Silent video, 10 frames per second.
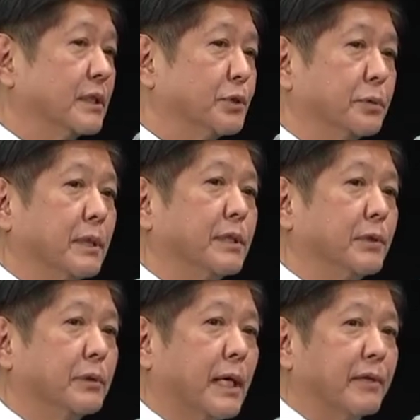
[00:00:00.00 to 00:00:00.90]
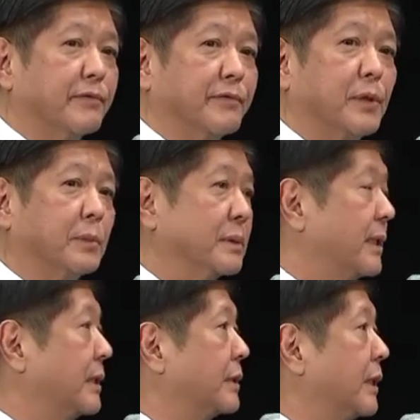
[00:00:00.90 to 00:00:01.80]
has really derived from
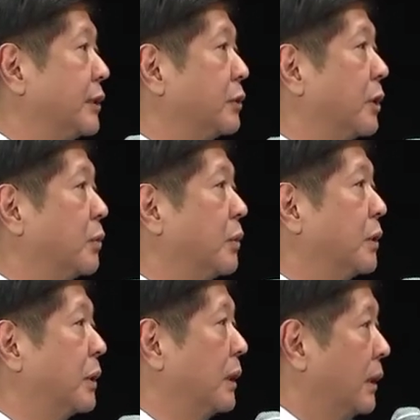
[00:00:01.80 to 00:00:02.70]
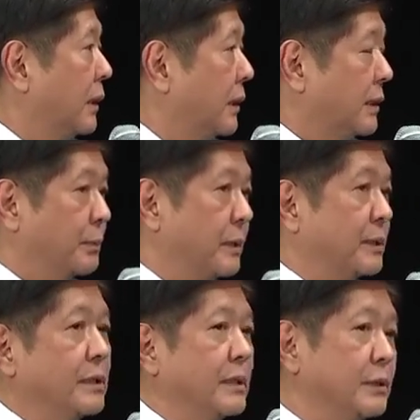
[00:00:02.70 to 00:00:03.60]
the anti drug war that
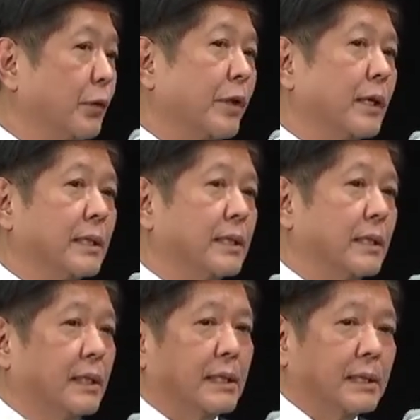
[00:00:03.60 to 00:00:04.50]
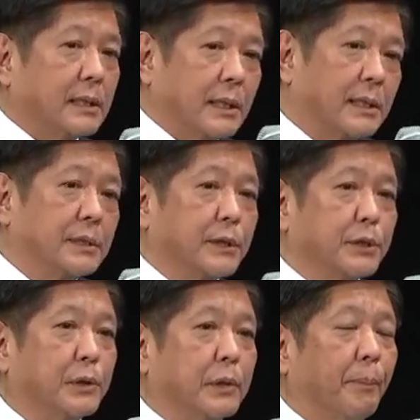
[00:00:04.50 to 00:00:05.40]
President Duterte uh,
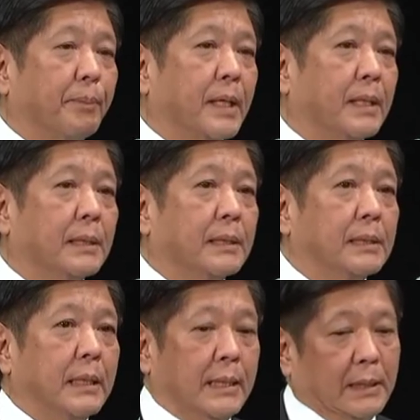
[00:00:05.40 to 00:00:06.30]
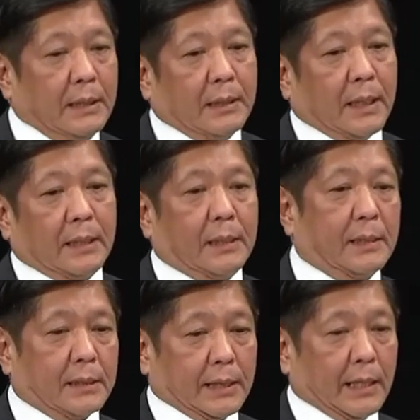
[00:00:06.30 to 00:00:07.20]
undertook. Uh,
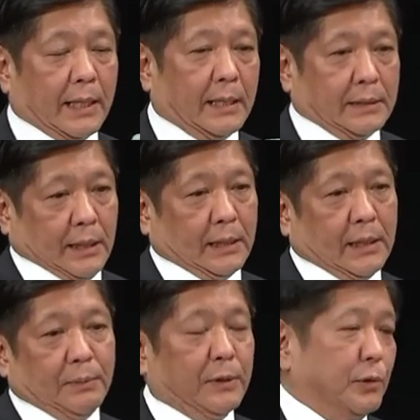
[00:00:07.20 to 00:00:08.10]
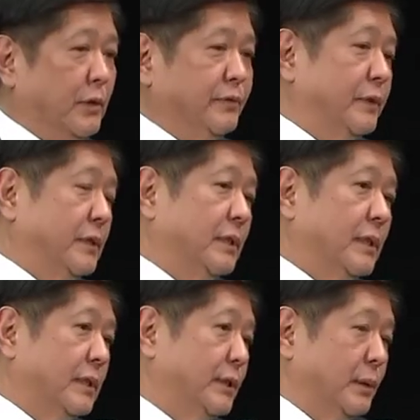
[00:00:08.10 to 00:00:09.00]
and as I, as I come into office,
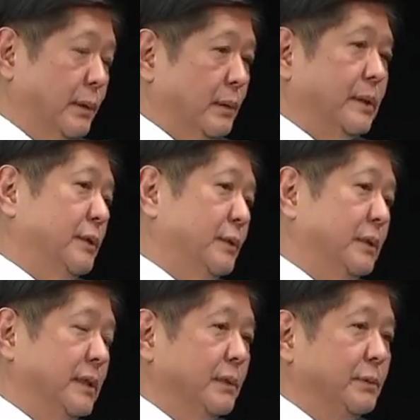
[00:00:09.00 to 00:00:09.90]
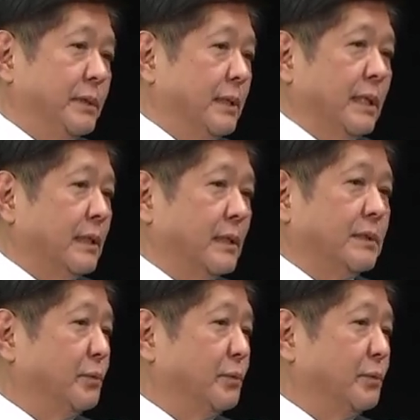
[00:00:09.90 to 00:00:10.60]
uh, you look and you see we cannot,